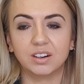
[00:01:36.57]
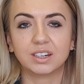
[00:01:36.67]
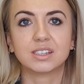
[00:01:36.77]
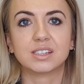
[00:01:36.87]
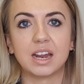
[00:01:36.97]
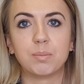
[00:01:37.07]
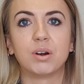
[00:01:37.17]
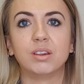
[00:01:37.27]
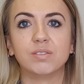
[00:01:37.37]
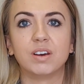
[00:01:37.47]
slap
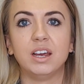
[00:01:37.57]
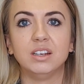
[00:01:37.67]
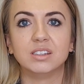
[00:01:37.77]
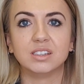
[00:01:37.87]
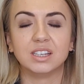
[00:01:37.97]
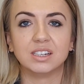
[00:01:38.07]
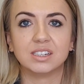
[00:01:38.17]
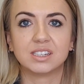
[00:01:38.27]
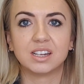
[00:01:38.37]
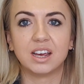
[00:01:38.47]
around the face, as in
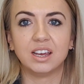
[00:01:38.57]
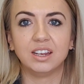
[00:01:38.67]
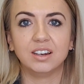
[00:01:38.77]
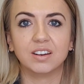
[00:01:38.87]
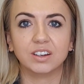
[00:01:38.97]
to say